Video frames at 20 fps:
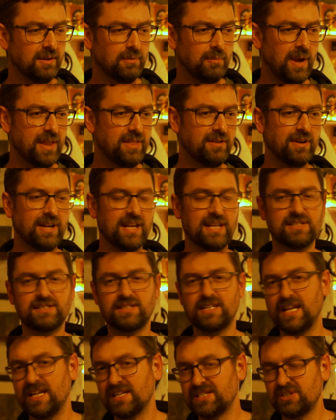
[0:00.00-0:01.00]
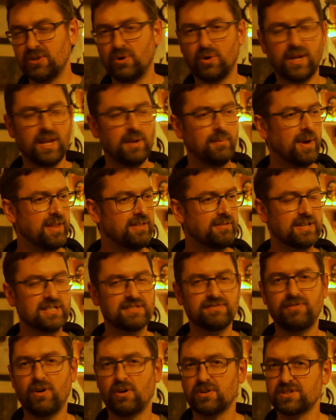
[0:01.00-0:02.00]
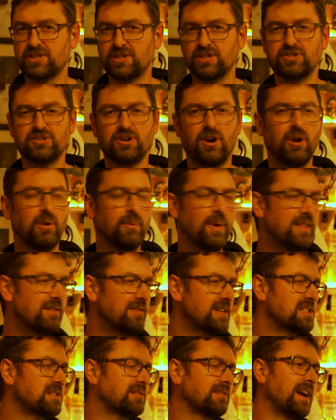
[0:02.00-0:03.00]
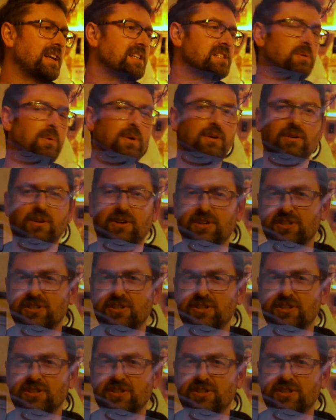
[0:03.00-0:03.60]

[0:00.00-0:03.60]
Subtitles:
whether it is deer stalking, whether it's fox control, whether it's grey squirrel